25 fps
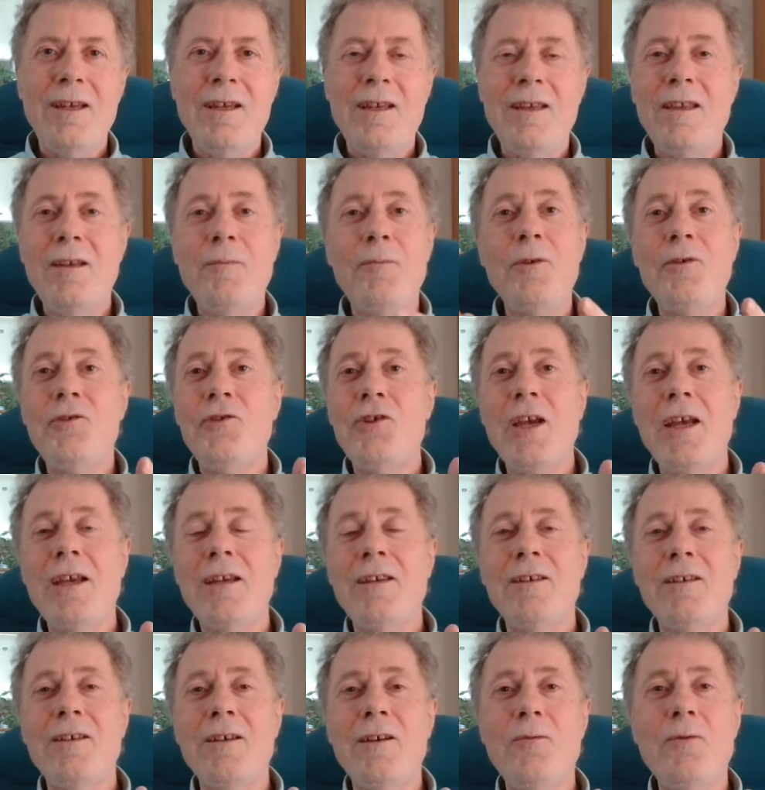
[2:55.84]
The
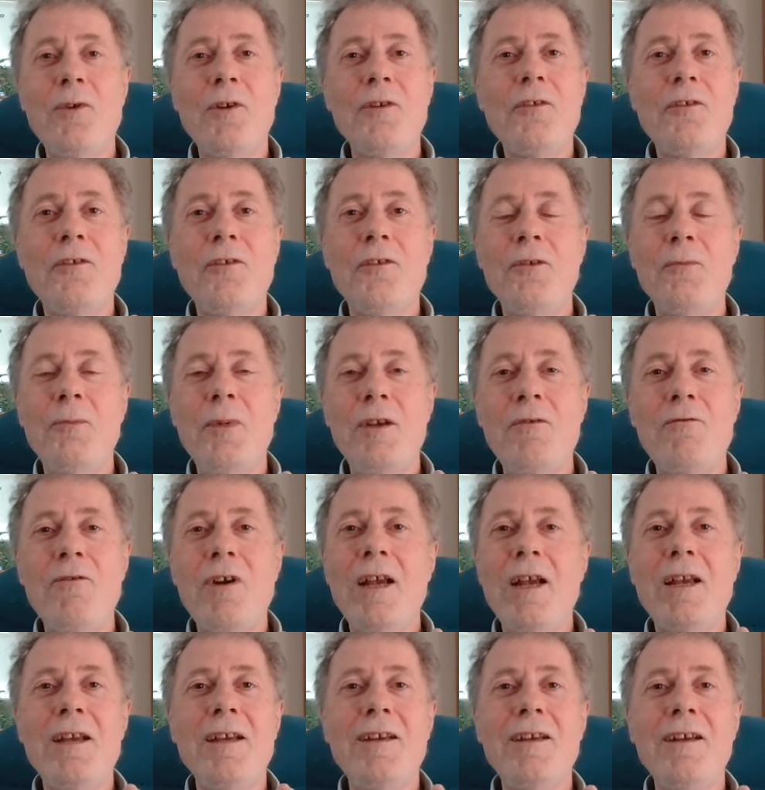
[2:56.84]
projector wants to be
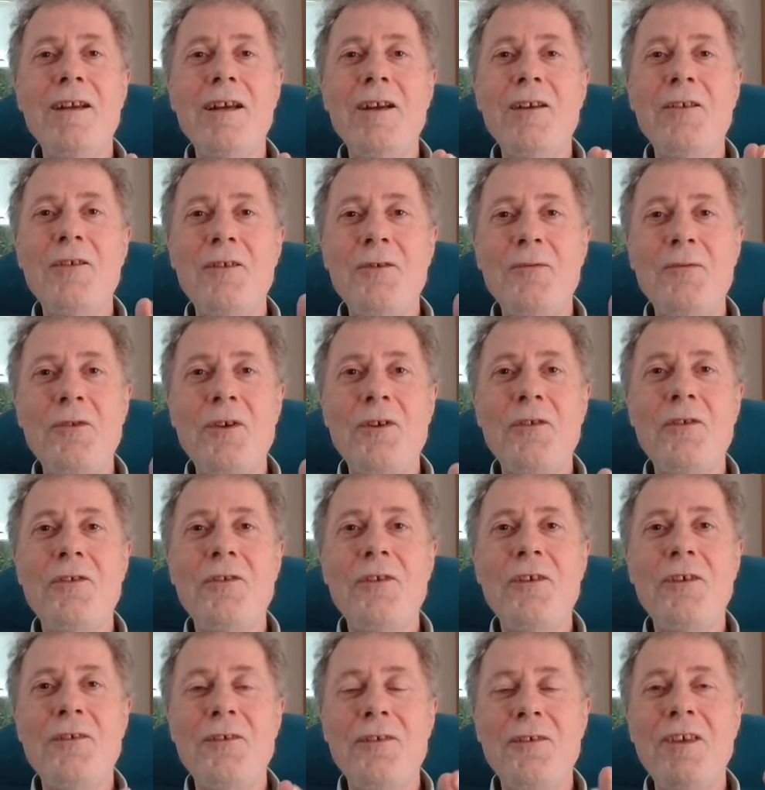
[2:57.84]
recognized and wants
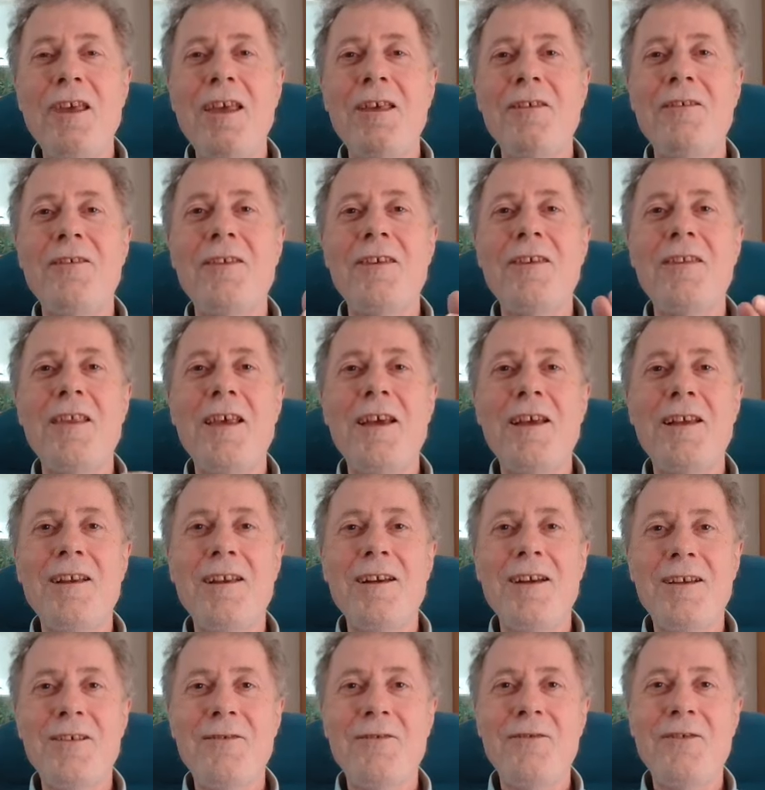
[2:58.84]
success in their
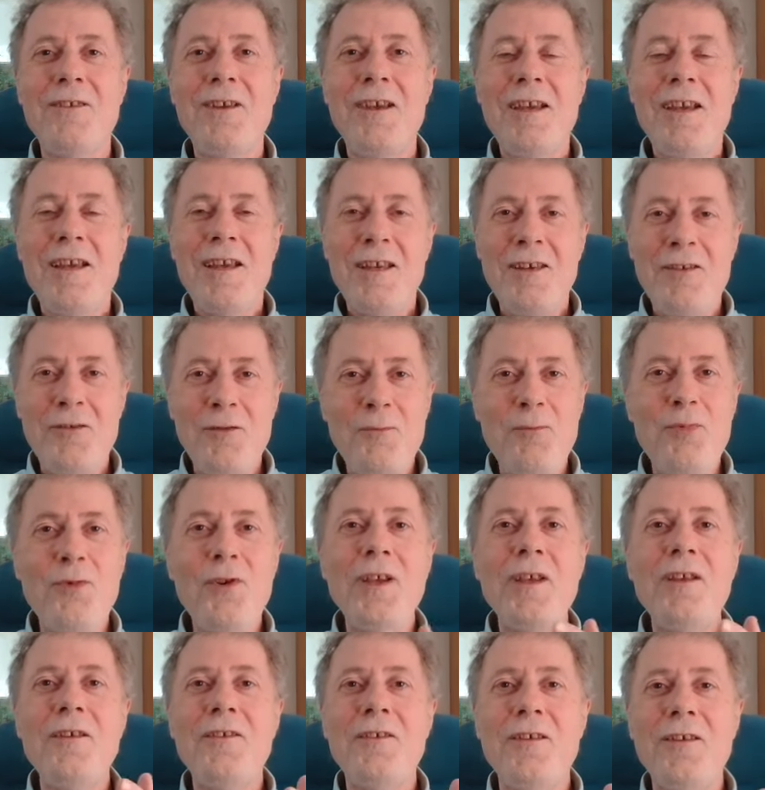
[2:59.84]
life and to
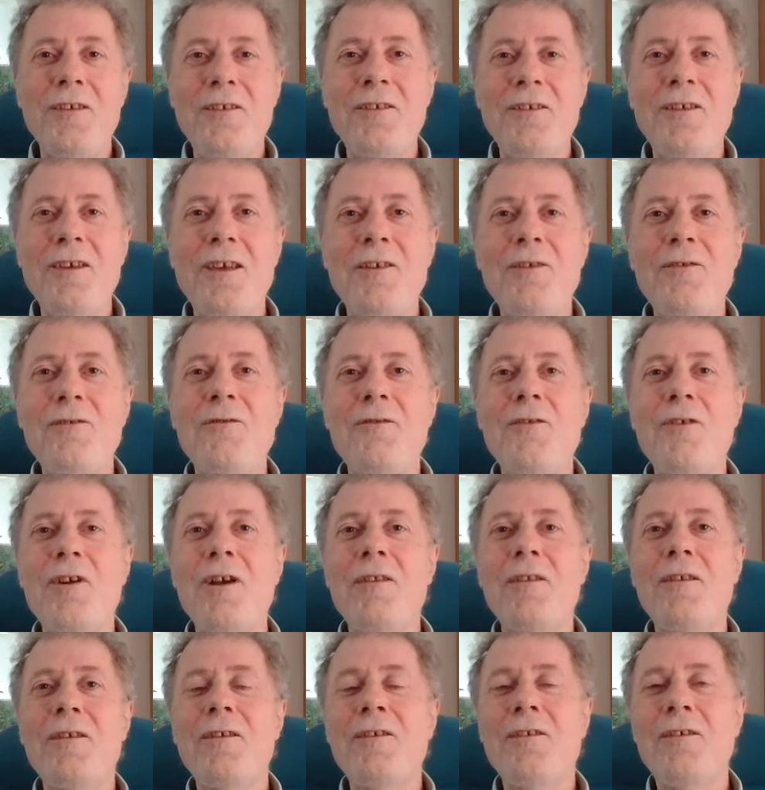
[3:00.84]
bring success for
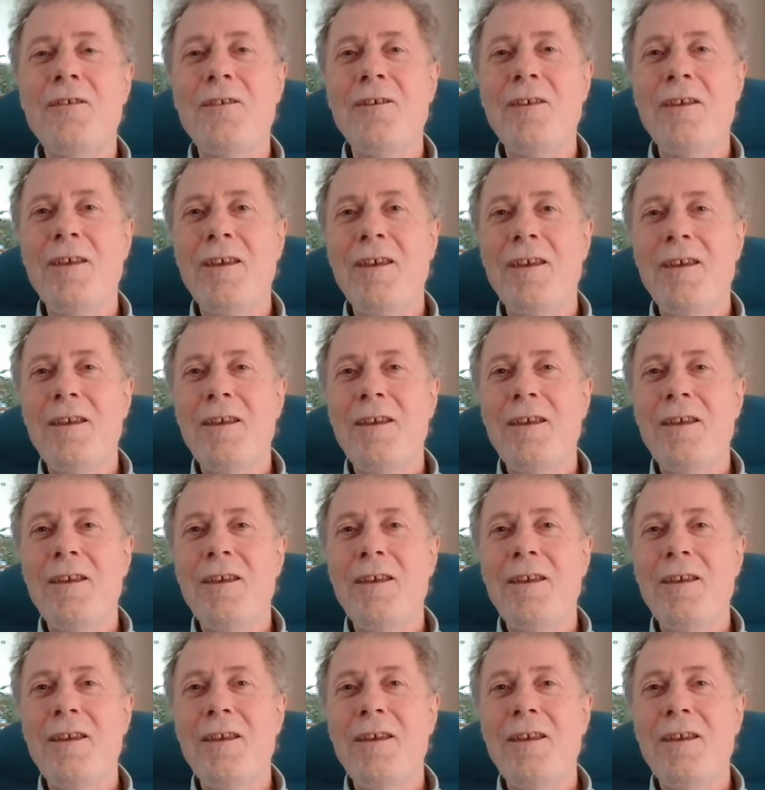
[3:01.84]
others.